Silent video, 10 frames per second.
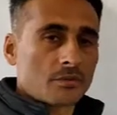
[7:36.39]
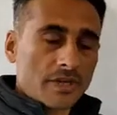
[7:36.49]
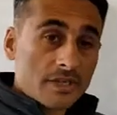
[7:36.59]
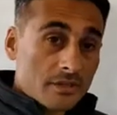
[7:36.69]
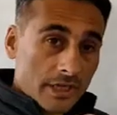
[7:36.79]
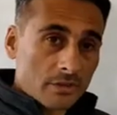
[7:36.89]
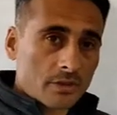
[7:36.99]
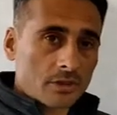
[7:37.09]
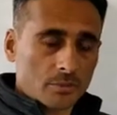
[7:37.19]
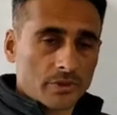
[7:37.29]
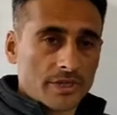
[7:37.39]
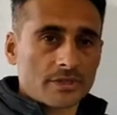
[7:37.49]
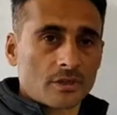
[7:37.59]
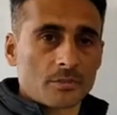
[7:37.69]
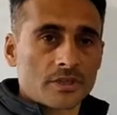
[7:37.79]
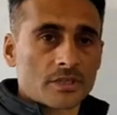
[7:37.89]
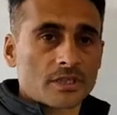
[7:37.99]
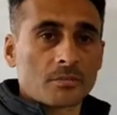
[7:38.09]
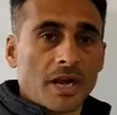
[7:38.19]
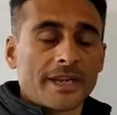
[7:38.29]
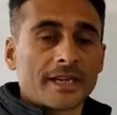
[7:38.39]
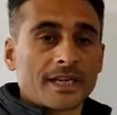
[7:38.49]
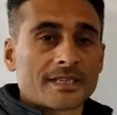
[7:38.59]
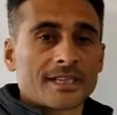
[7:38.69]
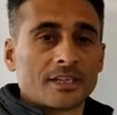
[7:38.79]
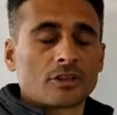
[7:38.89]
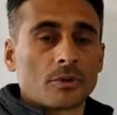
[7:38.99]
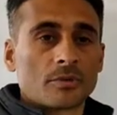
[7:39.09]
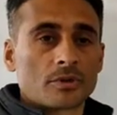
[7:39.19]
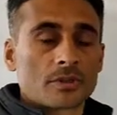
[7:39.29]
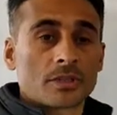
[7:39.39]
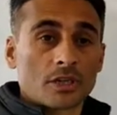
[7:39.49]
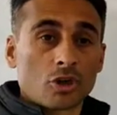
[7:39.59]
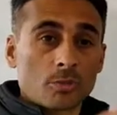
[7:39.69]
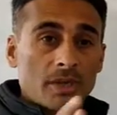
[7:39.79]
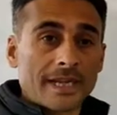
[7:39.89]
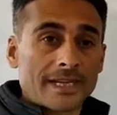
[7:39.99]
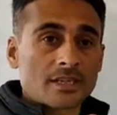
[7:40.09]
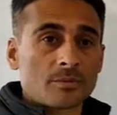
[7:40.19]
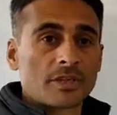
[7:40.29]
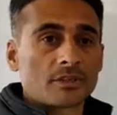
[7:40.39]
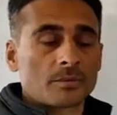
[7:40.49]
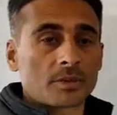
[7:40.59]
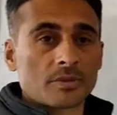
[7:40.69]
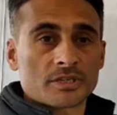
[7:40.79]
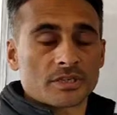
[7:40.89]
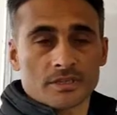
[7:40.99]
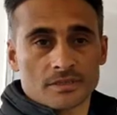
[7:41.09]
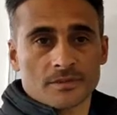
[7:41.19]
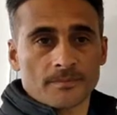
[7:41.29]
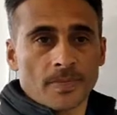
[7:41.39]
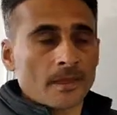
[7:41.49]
What is regular operation of business? Buying and selling of goods, the normal activity of the business.